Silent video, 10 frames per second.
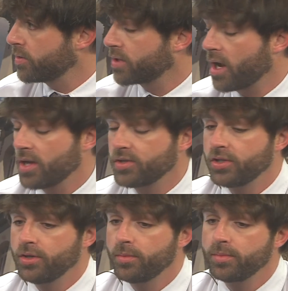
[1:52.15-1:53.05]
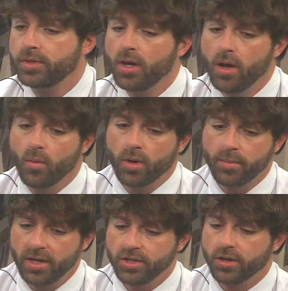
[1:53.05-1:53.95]
costumes. Want to
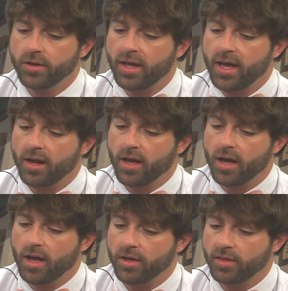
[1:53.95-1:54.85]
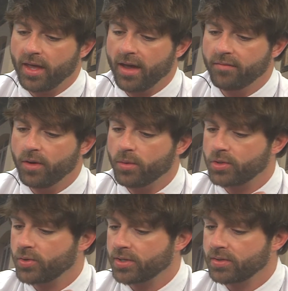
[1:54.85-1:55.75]
make sure that they have no
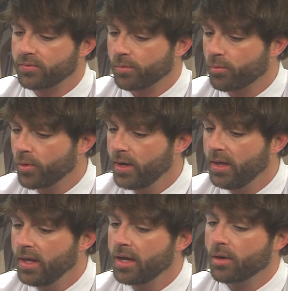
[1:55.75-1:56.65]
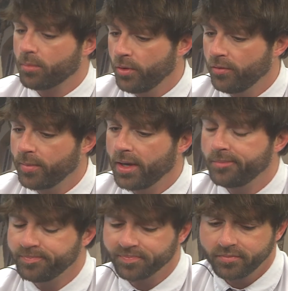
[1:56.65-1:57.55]
restrictions for breathing or
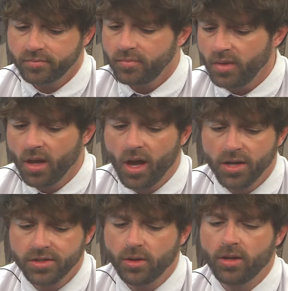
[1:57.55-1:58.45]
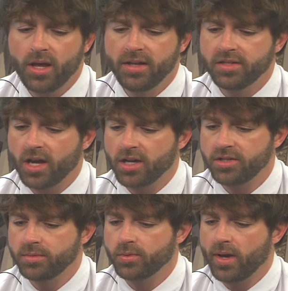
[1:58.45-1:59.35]
movement. Also, a lot of these
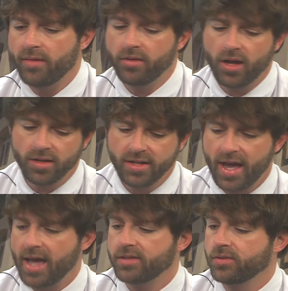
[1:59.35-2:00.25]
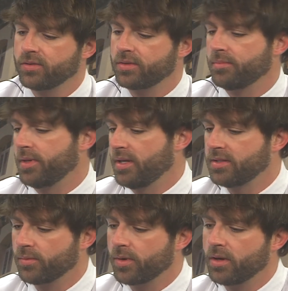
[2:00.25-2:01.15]
costumes will have a lot of tassels and
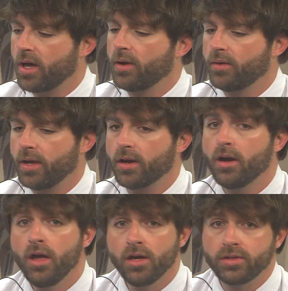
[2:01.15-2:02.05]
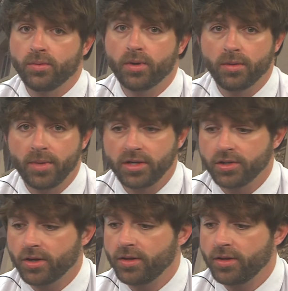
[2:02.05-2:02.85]
beads and whatnot on there. So you want to make sure